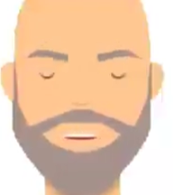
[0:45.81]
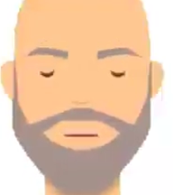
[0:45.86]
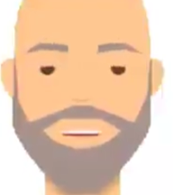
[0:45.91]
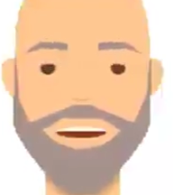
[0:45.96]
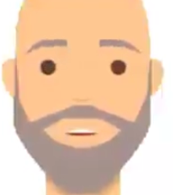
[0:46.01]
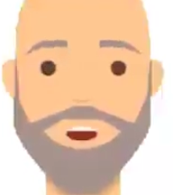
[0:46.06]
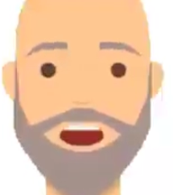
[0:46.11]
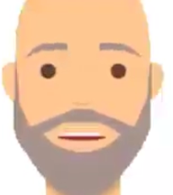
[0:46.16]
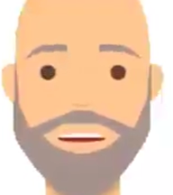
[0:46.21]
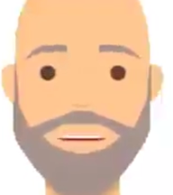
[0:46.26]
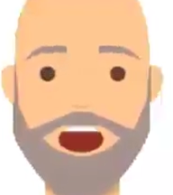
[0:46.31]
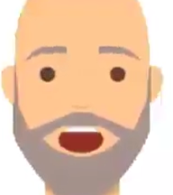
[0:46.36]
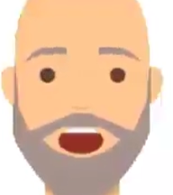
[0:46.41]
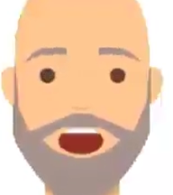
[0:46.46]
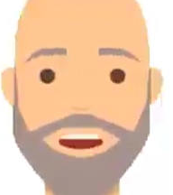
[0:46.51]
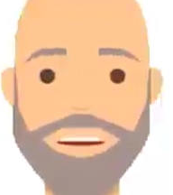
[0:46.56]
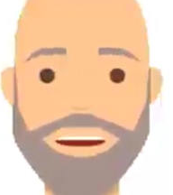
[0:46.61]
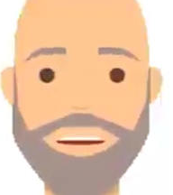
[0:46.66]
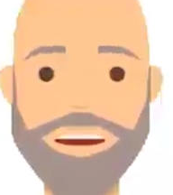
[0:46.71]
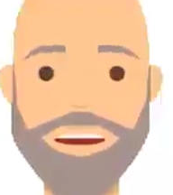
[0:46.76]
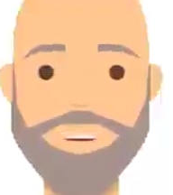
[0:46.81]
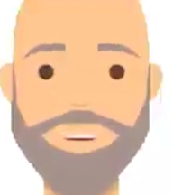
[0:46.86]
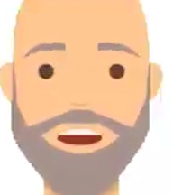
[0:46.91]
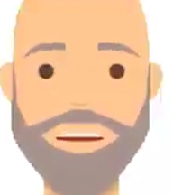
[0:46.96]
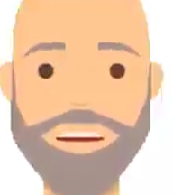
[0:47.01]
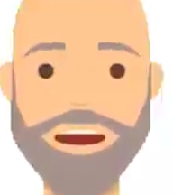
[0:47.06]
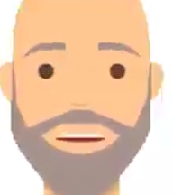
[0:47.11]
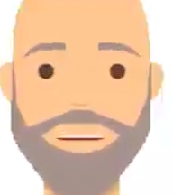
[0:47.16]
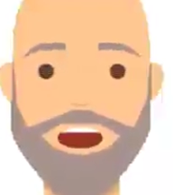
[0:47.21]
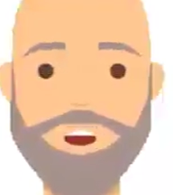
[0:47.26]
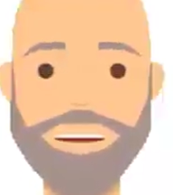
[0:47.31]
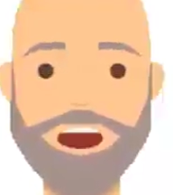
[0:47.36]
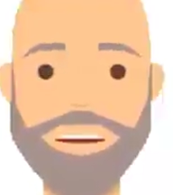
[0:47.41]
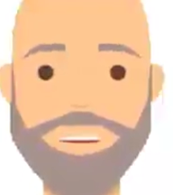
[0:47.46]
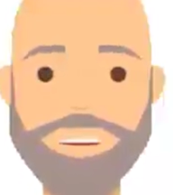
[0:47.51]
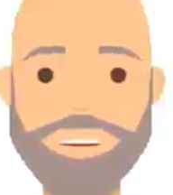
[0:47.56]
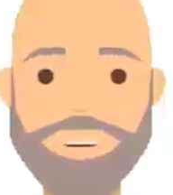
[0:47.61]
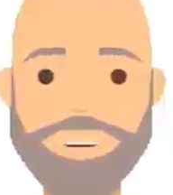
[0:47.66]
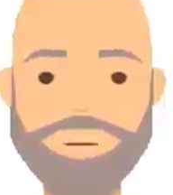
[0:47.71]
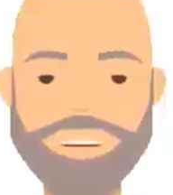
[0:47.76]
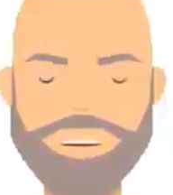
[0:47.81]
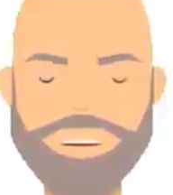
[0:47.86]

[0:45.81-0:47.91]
but this may not solve the second problem,